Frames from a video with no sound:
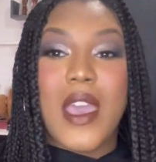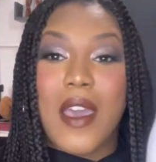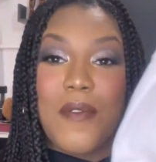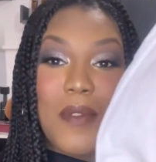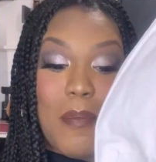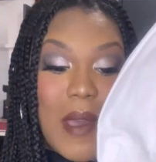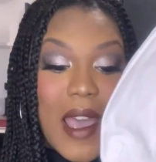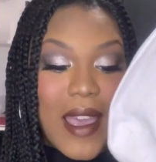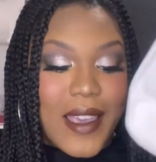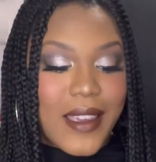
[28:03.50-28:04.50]
have the
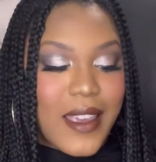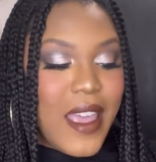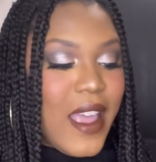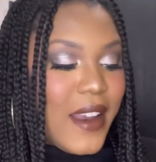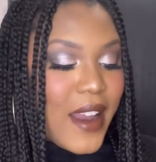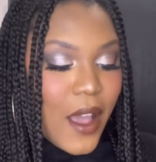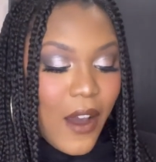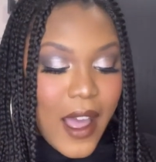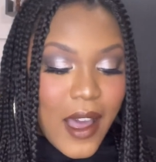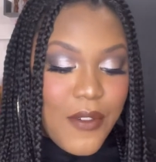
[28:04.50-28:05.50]
bag. Now,
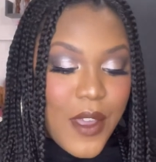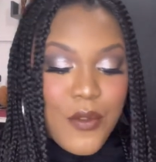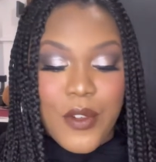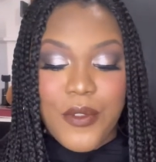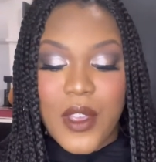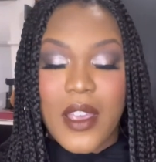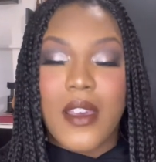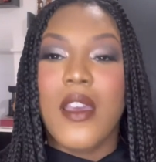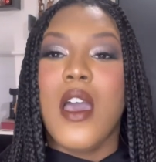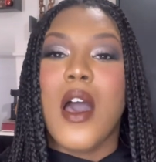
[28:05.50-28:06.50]
out of
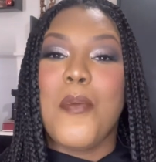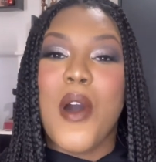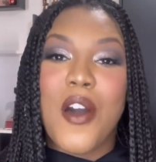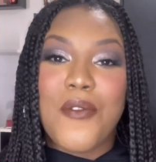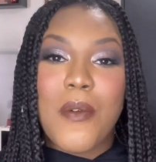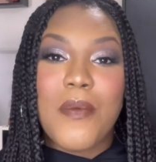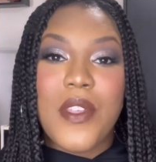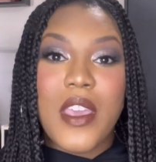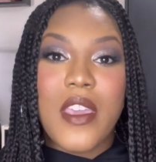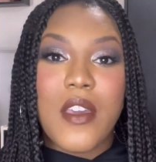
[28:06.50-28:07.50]
everything, apart from
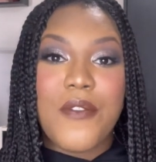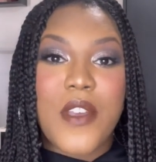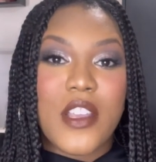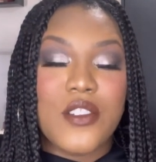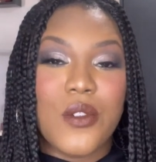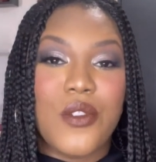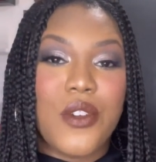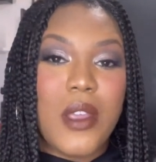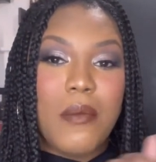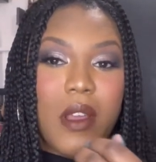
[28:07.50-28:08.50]
the facial
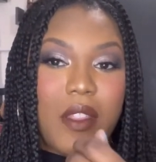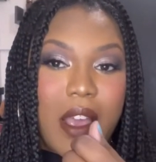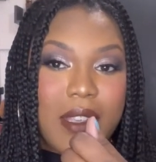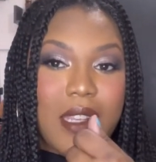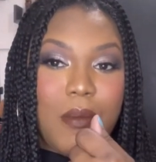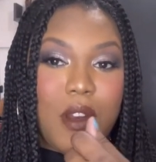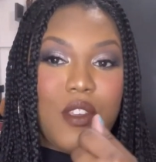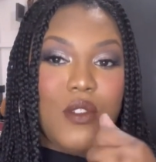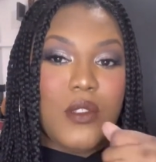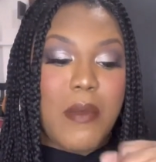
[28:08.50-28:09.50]
cream I said I'm going to
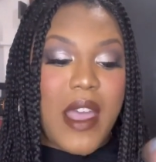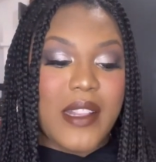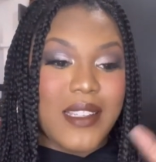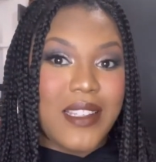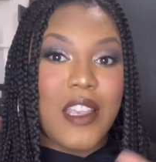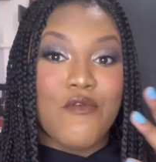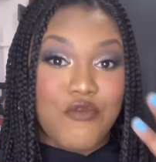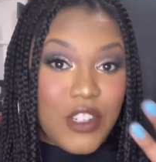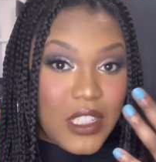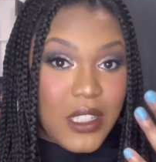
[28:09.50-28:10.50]
use on my hands because it
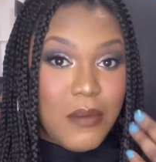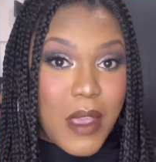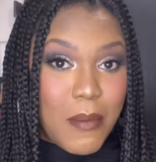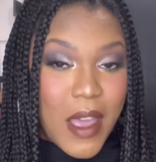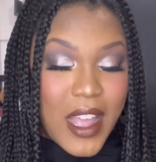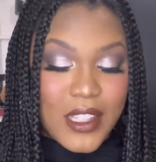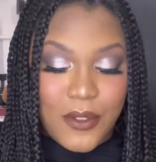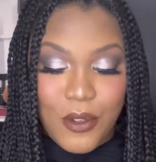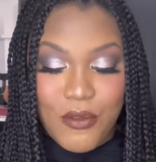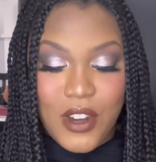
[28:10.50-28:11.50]
really did make my hands
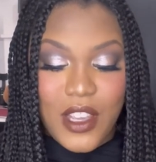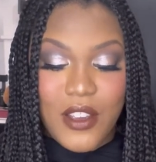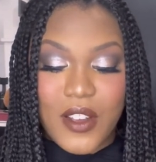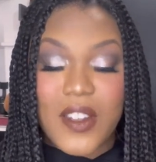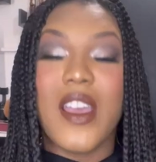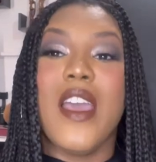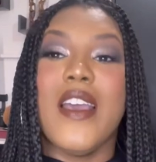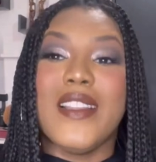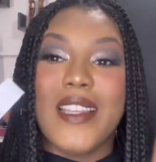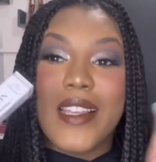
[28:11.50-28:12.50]
feel really good,
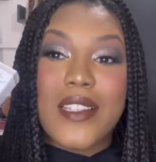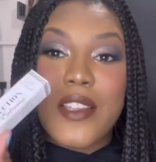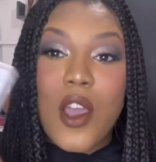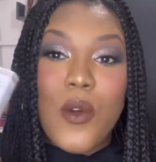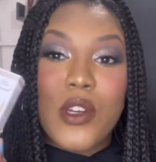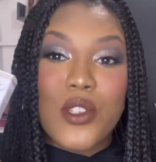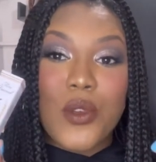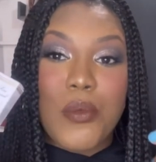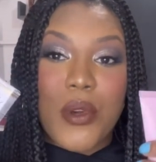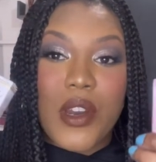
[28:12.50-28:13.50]
these are the only
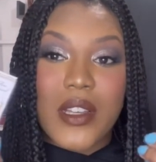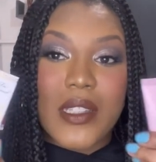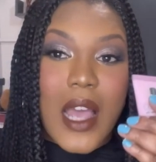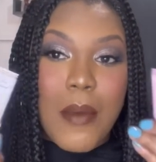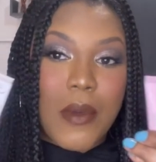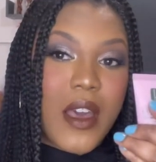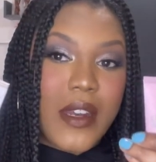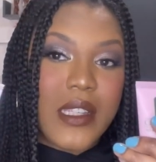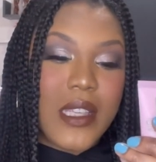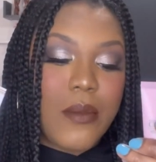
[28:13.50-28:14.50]
two products that I'm
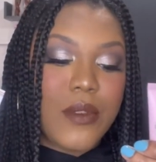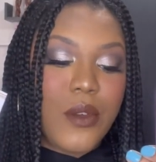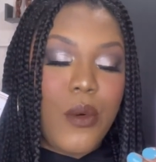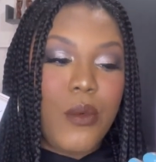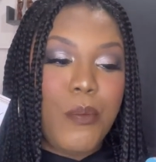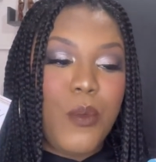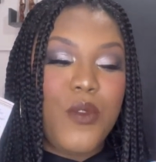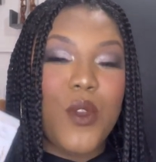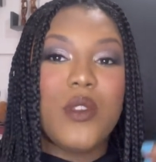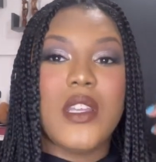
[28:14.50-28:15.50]
kind of skeptical
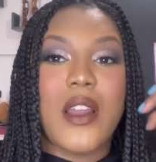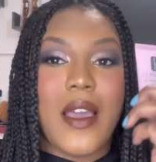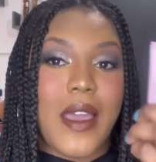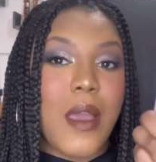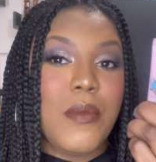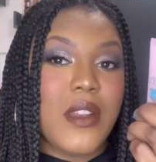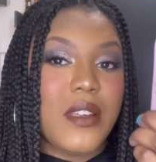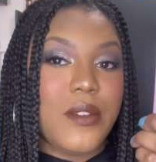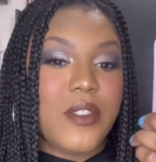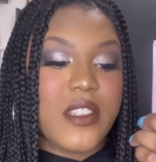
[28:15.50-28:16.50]
with using. I am going
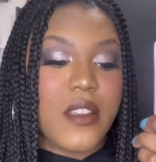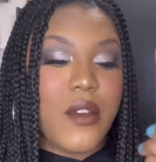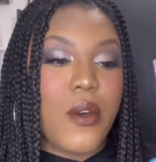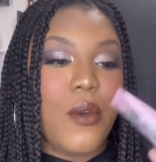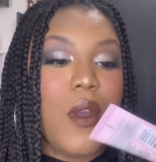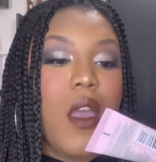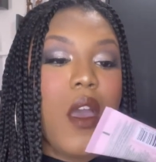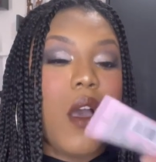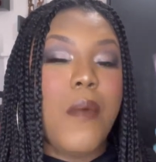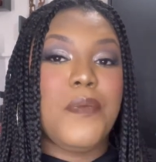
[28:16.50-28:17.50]
to give this a go.
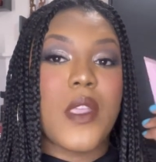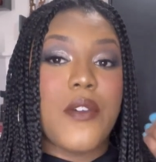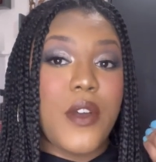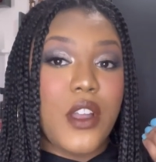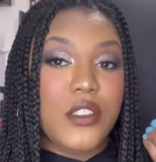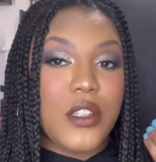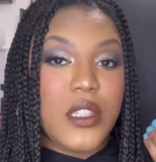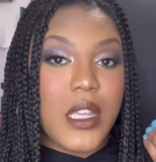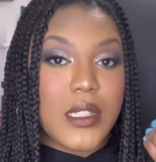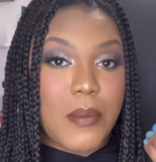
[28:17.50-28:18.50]
Um, I've heard
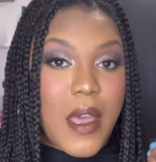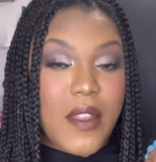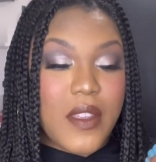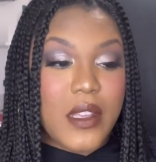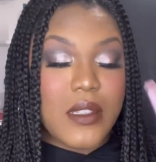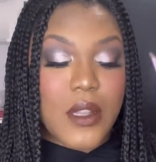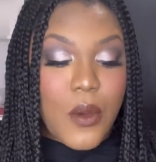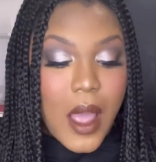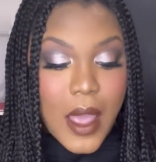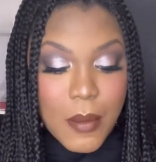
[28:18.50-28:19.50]
good things about this,
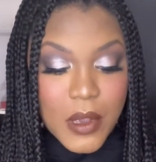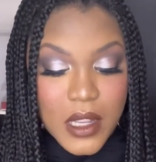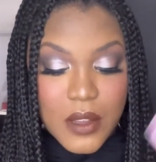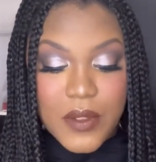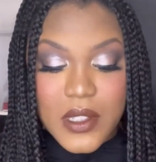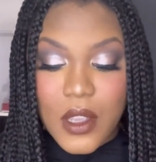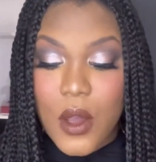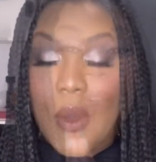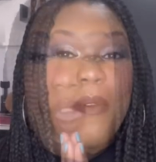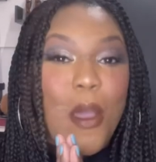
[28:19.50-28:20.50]
so I am going to give this a
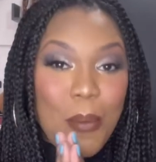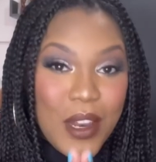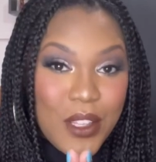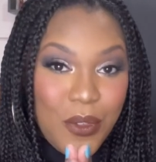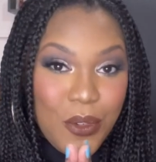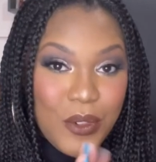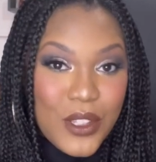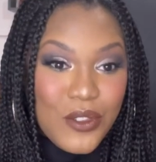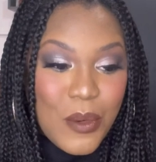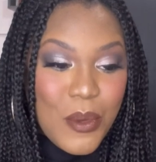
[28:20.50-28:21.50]
go. Please feel free
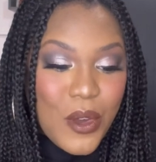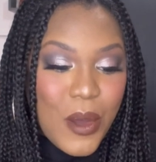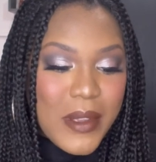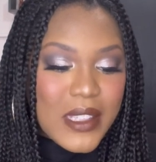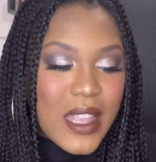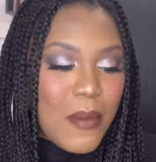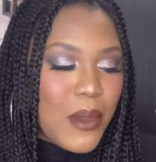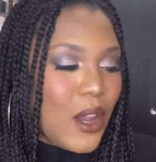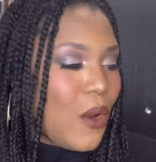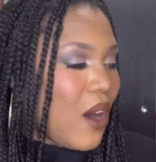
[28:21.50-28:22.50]
to drop your comments down
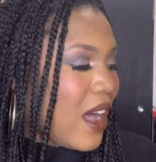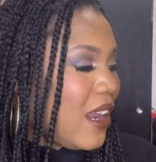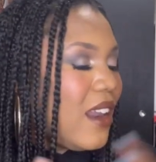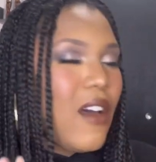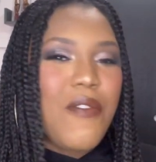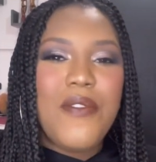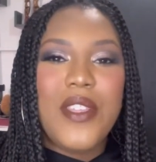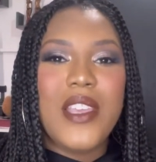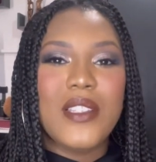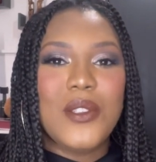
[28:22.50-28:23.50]
below. I love
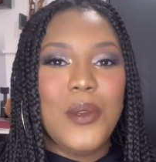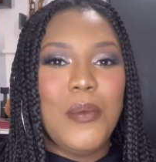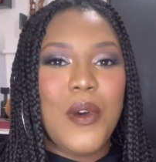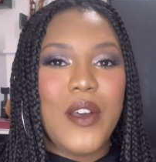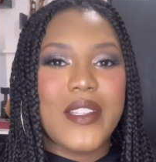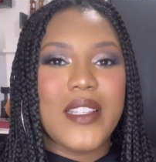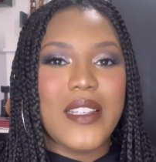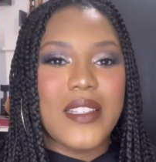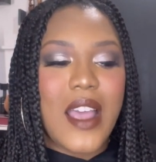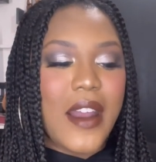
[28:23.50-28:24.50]
these two
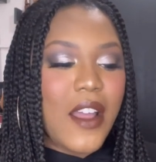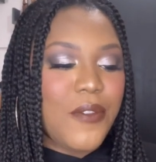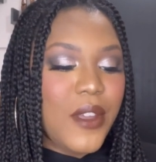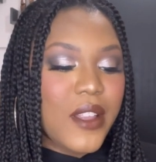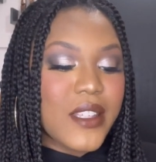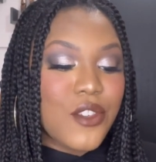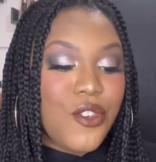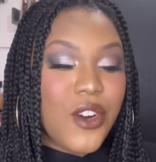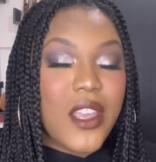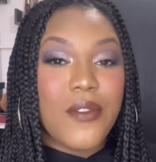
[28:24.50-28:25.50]
boxes and I think it's
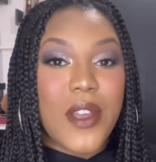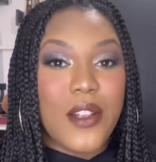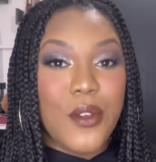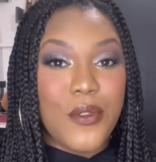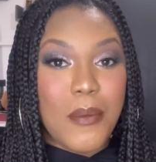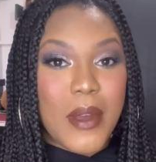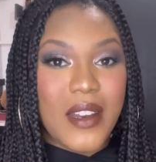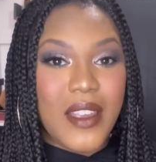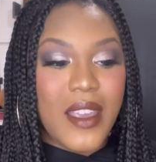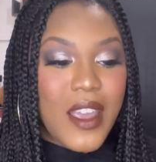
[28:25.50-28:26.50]
great value for
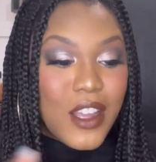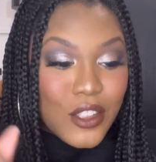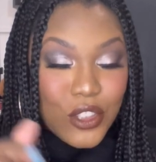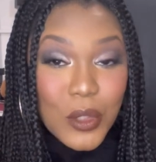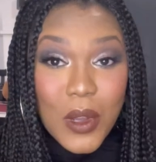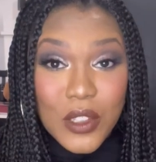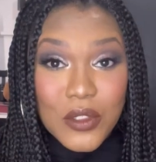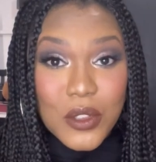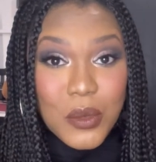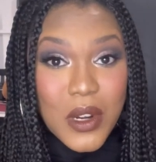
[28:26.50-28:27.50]
money
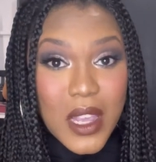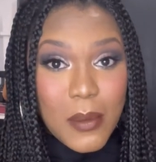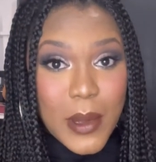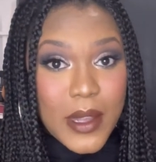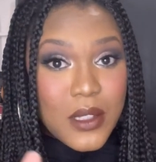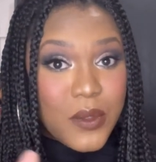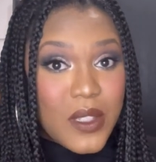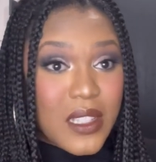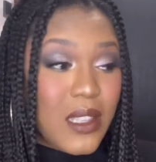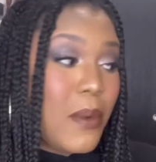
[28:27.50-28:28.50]
£228 for
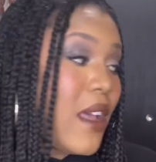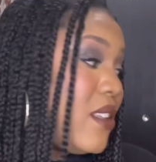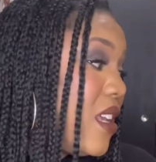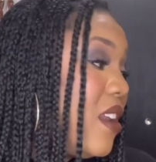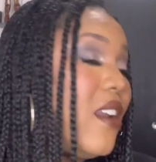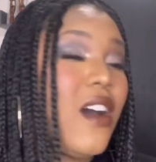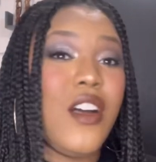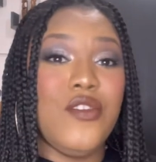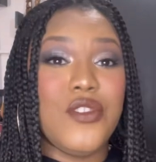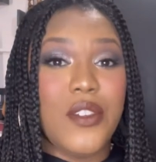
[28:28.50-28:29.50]
£60 and then
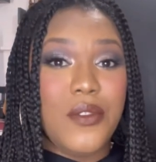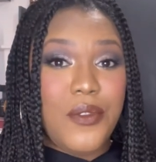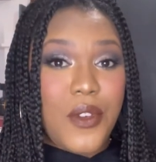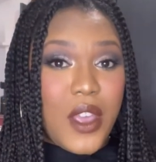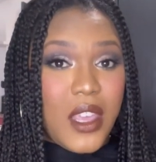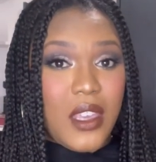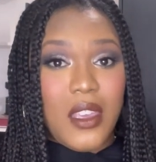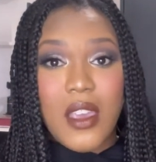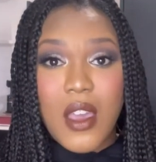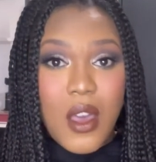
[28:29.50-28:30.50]

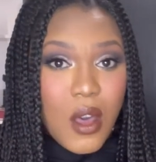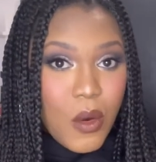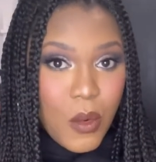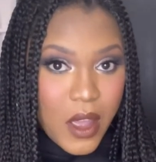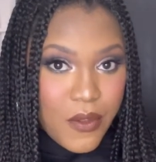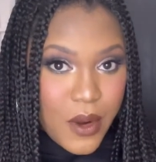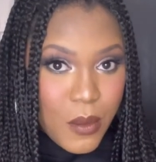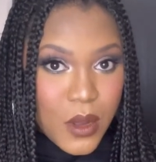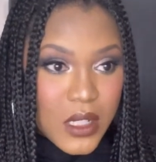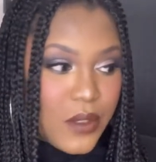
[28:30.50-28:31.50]
130 whatever it
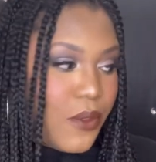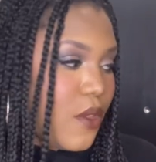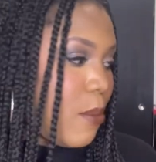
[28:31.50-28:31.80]
was for the